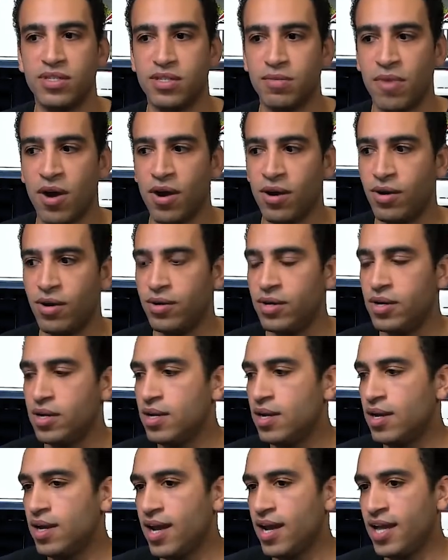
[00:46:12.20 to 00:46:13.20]
tomorrow.
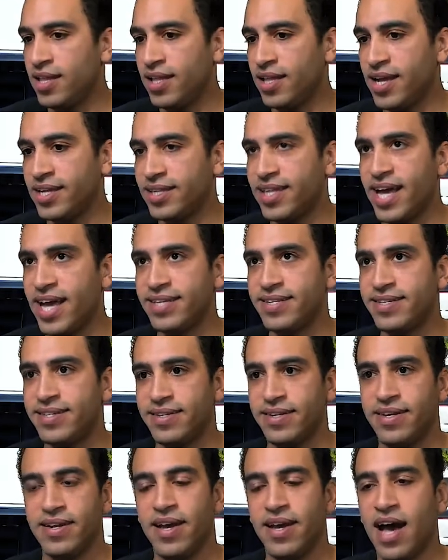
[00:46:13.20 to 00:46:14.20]
And like
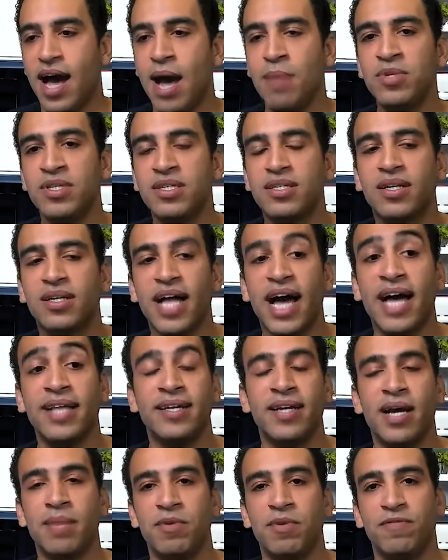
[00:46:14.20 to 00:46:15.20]
I'm just glad
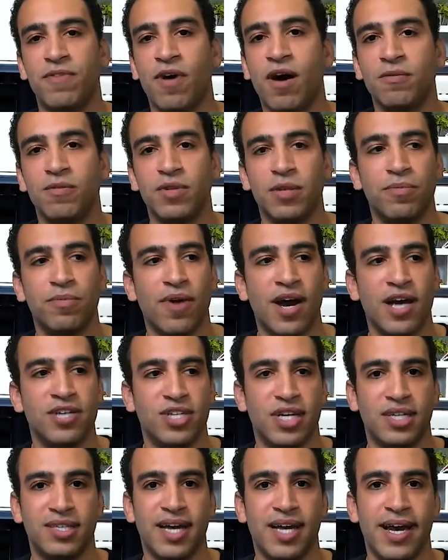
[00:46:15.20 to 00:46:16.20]
that I'm involved with a
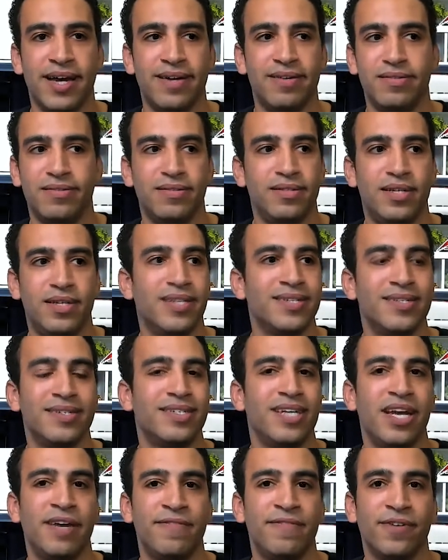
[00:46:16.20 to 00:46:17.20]
project that doesn't
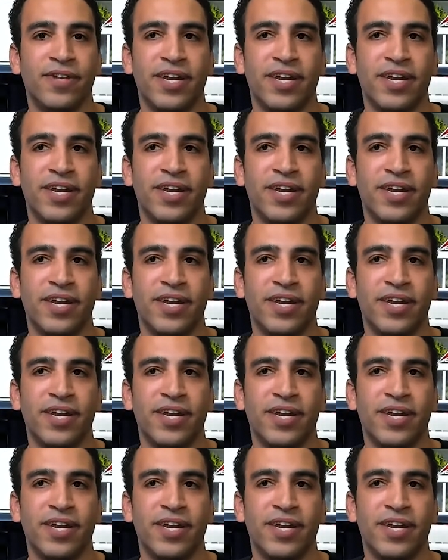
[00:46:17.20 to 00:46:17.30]
stand for